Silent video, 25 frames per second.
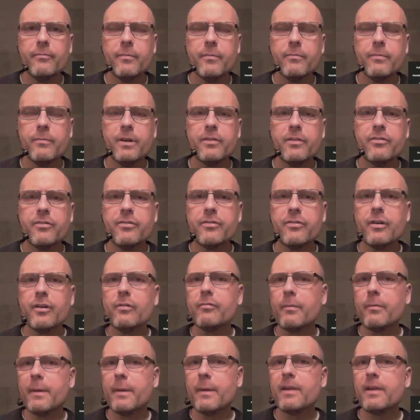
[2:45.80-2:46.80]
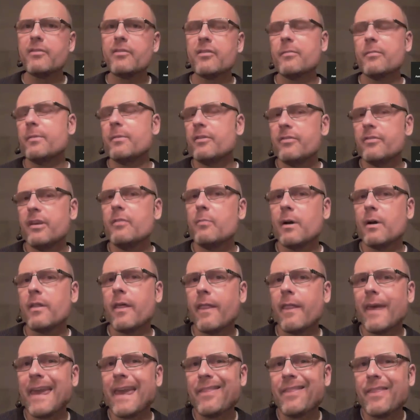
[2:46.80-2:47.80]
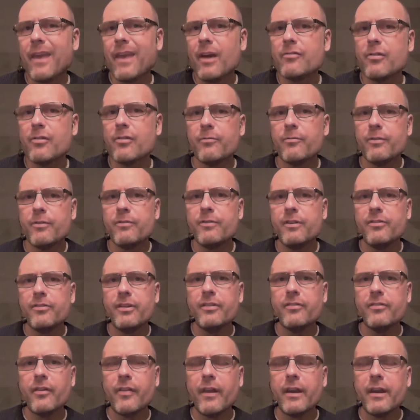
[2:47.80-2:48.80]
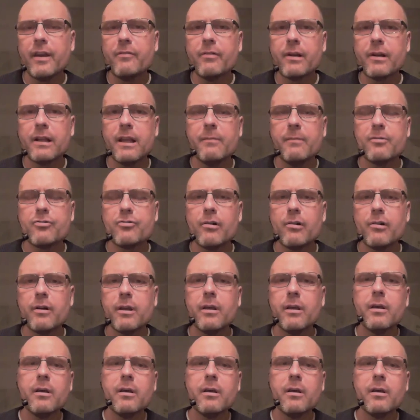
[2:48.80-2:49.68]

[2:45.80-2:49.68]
It still remains to be seen whether they get the 150 seats that they need for a clear majority.